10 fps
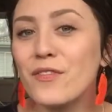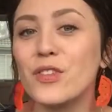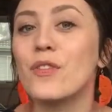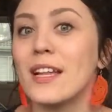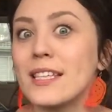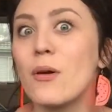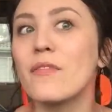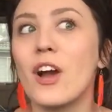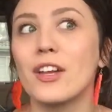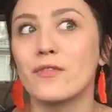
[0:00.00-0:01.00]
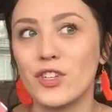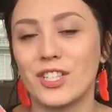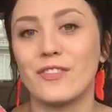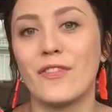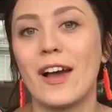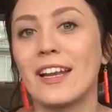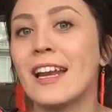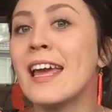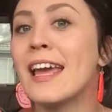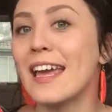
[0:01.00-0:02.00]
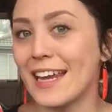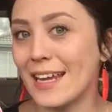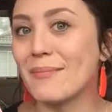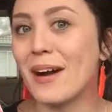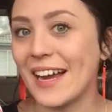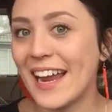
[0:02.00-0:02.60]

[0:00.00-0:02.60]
so that's how I've kind of justified it in my